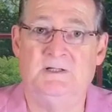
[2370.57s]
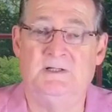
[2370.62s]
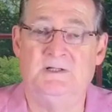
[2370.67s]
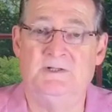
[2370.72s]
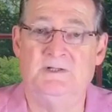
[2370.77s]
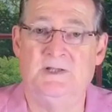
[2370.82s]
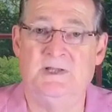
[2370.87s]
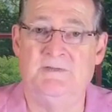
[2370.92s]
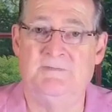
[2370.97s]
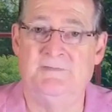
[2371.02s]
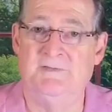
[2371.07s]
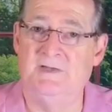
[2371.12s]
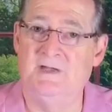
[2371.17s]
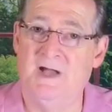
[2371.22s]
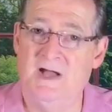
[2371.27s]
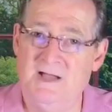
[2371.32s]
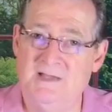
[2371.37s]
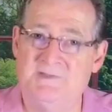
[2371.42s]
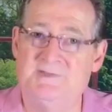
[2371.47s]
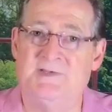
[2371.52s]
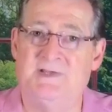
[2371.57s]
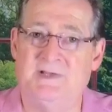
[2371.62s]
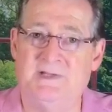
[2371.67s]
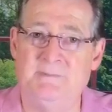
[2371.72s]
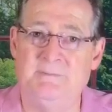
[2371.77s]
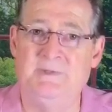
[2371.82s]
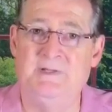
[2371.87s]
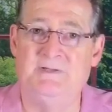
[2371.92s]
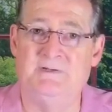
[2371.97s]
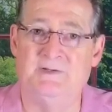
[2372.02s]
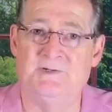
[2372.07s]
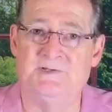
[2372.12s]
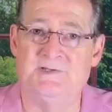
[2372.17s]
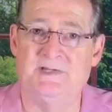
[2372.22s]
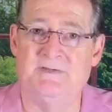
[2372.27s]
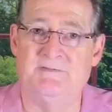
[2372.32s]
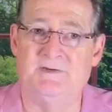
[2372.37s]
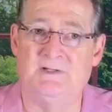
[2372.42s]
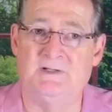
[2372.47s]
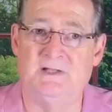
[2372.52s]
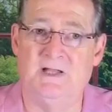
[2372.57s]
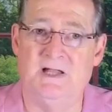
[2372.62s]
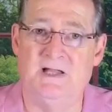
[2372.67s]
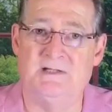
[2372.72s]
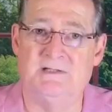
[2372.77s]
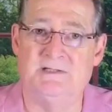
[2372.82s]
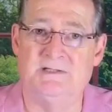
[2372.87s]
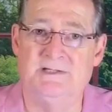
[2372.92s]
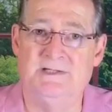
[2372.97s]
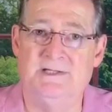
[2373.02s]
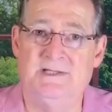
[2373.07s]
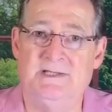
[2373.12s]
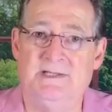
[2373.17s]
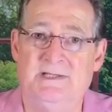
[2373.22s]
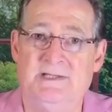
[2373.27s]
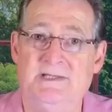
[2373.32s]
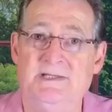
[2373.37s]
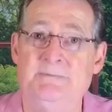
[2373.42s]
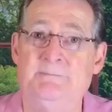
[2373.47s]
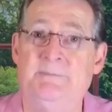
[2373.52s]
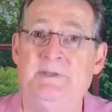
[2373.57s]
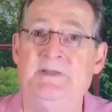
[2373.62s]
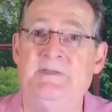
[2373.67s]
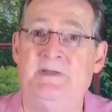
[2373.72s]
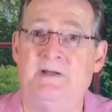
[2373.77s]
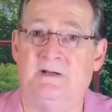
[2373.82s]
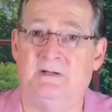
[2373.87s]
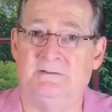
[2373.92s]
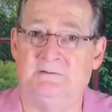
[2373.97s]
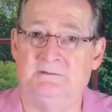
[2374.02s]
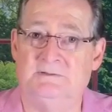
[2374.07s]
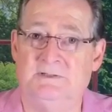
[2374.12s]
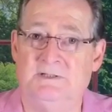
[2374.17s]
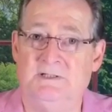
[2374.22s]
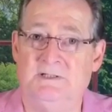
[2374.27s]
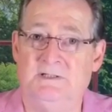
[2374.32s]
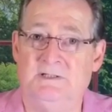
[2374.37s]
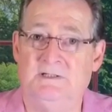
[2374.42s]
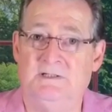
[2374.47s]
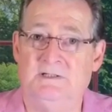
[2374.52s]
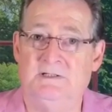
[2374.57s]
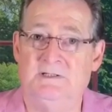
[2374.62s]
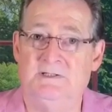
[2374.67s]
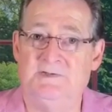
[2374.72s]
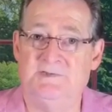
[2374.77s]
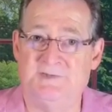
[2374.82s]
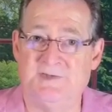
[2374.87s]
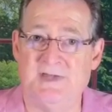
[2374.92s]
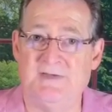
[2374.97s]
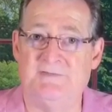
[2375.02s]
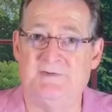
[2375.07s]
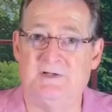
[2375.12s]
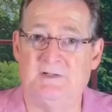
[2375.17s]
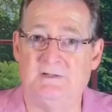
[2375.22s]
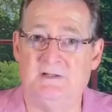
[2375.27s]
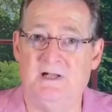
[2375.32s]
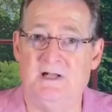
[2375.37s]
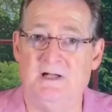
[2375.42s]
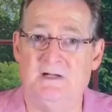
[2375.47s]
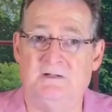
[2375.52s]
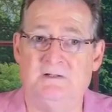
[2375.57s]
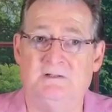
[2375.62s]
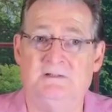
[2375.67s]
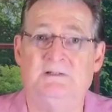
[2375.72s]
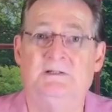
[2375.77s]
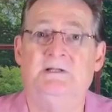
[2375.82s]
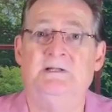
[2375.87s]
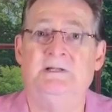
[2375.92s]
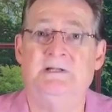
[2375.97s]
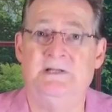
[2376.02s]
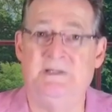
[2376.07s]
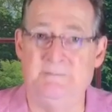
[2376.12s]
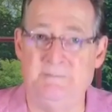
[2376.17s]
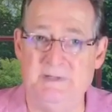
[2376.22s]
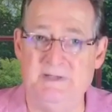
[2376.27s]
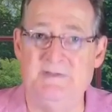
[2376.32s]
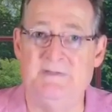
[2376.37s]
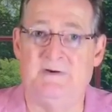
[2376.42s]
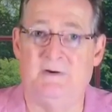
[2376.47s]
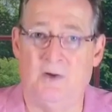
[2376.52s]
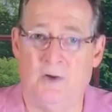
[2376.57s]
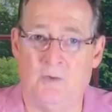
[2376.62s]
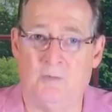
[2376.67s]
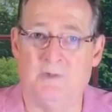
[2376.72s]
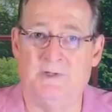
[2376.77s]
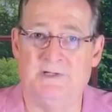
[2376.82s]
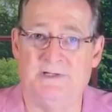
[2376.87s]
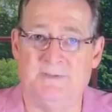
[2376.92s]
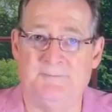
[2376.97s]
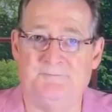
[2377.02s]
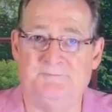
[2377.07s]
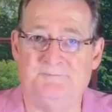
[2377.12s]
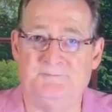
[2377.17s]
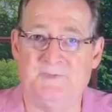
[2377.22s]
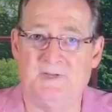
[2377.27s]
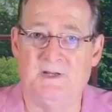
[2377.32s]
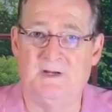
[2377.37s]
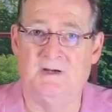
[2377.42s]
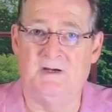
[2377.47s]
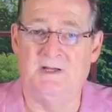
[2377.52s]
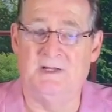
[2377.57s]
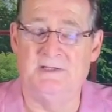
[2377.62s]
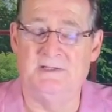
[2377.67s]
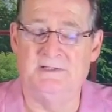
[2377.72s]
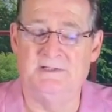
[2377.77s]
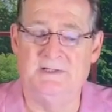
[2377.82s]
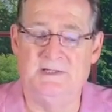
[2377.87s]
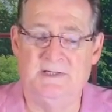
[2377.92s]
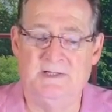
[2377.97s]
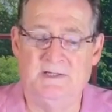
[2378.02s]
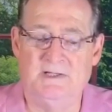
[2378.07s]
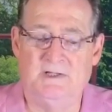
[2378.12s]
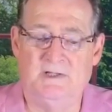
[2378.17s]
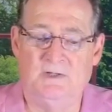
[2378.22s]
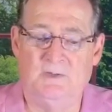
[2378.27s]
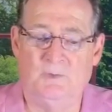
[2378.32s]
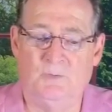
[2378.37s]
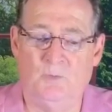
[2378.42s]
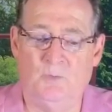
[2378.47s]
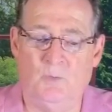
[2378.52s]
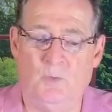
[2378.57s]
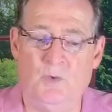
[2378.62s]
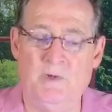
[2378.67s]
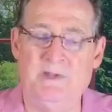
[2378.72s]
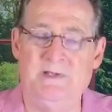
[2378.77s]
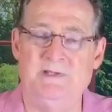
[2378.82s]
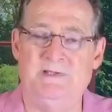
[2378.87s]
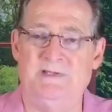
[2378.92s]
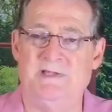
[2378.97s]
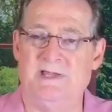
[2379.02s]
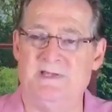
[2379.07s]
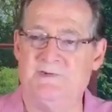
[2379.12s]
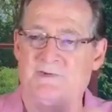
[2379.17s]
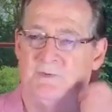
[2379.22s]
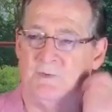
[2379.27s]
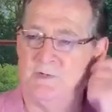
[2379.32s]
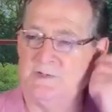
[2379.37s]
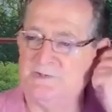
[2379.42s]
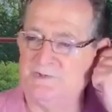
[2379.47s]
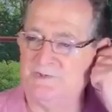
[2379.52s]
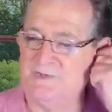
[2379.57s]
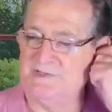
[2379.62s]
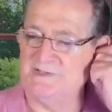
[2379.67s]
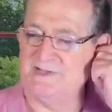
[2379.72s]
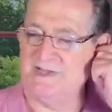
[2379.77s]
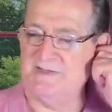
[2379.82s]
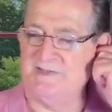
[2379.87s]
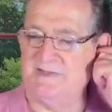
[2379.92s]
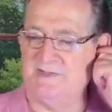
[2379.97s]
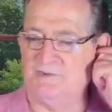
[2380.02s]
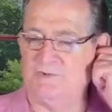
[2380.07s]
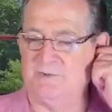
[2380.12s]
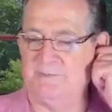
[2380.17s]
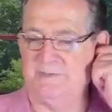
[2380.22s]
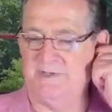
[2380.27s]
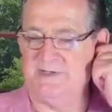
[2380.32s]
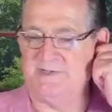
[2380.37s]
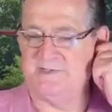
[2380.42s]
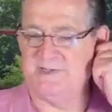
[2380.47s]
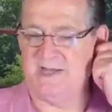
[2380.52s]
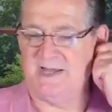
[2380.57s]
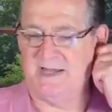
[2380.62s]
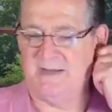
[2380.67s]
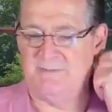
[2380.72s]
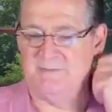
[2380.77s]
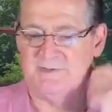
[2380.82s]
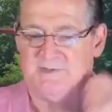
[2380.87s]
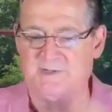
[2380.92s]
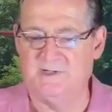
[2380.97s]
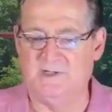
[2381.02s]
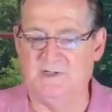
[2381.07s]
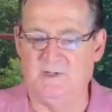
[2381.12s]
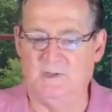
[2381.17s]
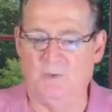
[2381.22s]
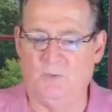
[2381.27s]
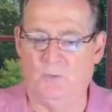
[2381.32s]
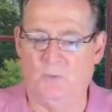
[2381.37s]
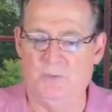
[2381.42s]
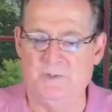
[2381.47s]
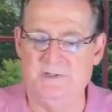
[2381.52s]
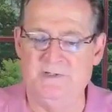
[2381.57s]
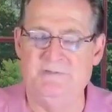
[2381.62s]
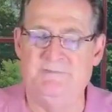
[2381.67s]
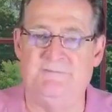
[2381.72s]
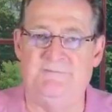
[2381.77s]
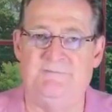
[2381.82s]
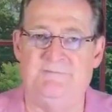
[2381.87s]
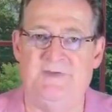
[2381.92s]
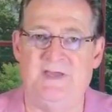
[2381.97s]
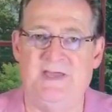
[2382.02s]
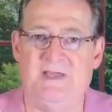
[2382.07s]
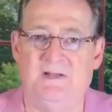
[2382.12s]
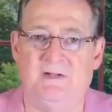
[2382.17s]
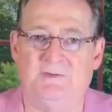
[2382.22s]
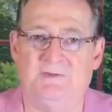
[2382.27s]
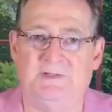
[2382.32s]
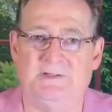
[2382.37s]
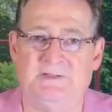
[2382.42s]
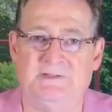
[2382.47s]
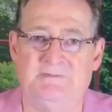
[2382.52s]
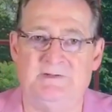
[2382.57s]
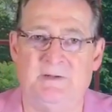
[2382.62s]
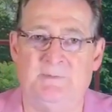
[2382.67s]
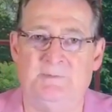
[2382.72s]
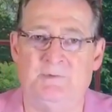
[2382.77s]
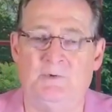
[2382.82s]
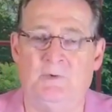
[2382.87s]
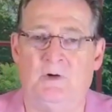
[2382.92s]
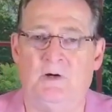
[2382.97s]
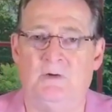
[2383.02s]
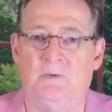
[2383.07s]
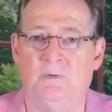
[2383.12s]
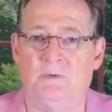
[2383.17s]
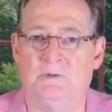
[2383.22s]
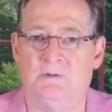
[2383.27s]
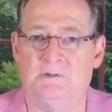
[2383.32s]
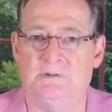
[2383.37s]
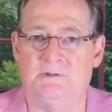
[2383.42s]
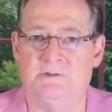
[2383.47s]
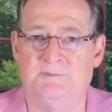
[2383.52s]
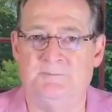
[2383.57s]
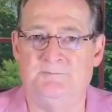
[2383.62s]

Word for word: if God said he'd be there at seven o'clock, he'd be there. Seven o'clock, he'd be there already. All right. We as Christians, I think too many times we fail to live up to our word